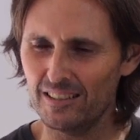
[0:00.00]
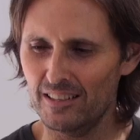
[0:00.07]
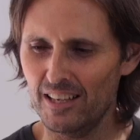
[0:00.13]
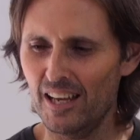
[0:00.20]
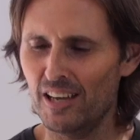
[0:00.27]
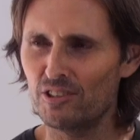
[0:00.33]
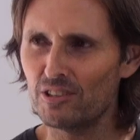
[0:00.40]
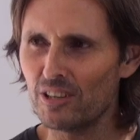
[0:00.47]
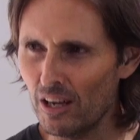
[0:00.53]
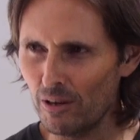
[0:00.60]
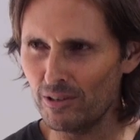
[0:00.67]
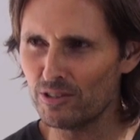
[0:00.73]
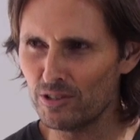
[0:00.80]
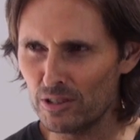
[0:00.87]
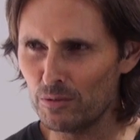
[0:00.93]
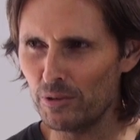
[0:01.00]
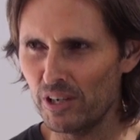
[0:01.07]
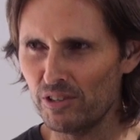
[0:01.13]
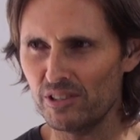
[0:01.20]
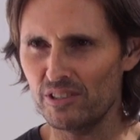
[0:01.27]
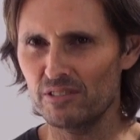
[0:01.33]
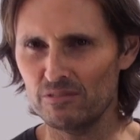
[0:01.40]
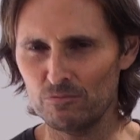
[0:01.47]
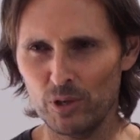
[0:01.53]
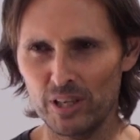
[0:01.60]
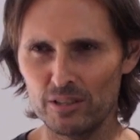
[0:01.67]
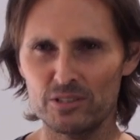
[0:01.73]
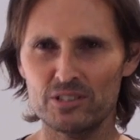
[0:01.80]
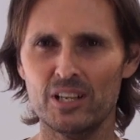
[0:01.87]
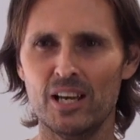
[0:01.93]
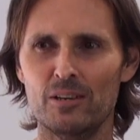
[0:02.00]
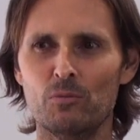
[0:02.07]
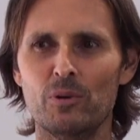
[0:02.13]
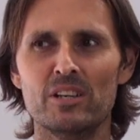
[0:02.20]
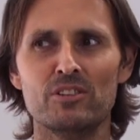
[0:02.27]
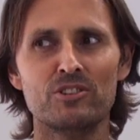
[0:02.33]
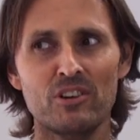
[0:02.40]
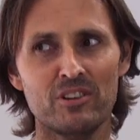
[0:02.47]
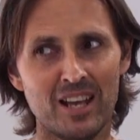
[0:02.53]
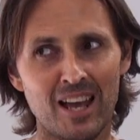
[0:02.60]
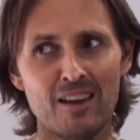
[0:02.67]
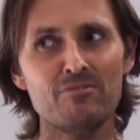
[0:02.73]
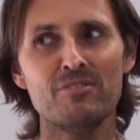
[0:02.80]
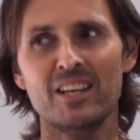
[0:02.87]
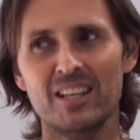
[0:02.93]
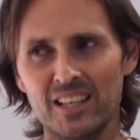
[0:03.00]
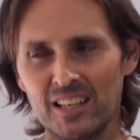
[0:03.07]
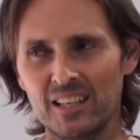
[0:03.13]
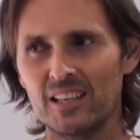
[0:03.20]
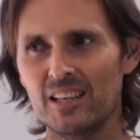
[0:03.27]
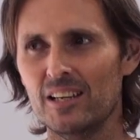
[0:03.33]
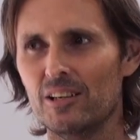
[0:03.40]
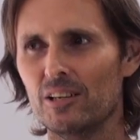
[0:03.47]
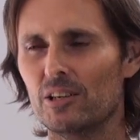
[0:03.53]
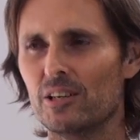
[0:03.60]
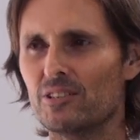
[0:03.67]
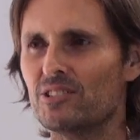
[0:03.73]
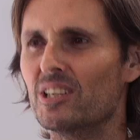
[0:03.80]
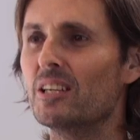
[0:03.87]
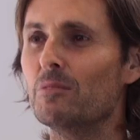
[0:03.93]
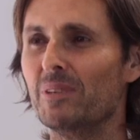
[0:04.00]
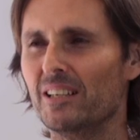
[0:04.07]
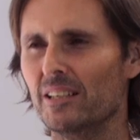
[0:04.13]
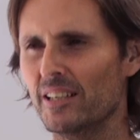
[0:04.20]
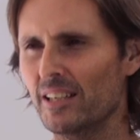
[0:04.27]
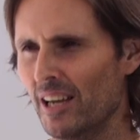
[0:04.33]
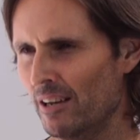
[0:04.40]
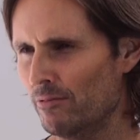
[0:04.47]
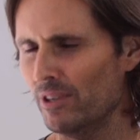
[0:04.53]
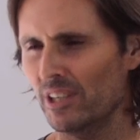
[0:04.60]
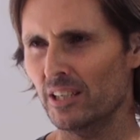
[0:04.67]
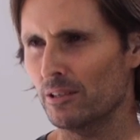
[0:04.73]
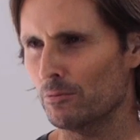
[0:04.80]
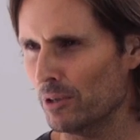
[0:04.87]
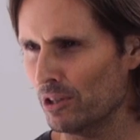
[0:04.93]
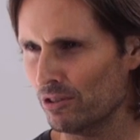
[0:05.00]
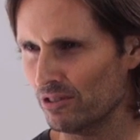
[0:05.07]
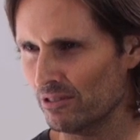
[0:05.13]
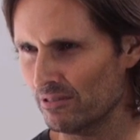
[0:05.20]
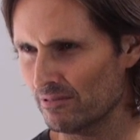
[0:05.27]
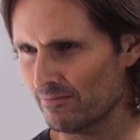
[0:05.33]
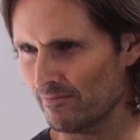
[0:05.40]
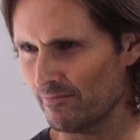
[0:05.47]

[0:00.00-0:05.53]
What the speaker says: Now you go into depression, where a state where you don't have any, seemingly have any emotion.